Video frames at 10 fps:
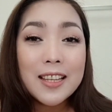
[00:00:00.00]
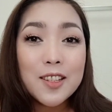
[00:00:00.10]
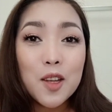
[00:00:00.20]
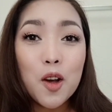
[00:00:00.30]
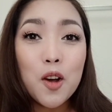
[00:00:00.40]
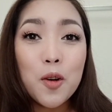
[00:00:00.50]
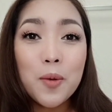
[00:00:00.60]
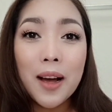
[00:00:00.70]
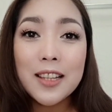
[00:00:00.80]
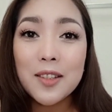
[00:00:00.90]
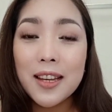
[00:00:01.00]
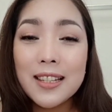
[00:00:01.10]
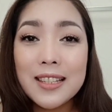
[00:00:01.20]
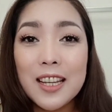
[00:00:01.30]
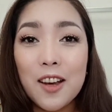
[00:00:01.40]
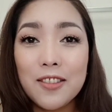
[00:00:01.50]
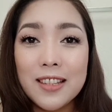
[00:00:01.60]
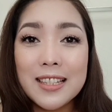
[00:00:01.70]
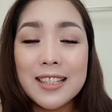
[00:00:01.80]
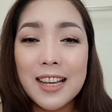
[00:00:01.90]
So as you can see on
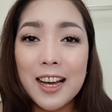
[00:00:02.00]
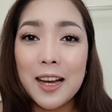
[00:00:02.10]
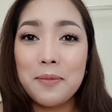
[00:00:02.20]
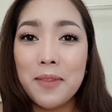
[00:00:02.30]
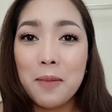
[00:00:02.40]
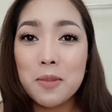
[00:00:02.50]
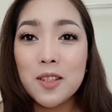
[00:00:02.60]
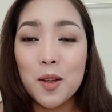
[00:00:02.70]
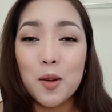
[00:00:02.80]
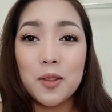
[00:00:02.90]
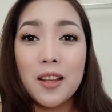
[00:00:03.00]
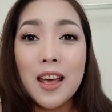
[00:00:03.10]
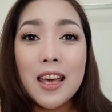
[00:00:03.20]
this episode,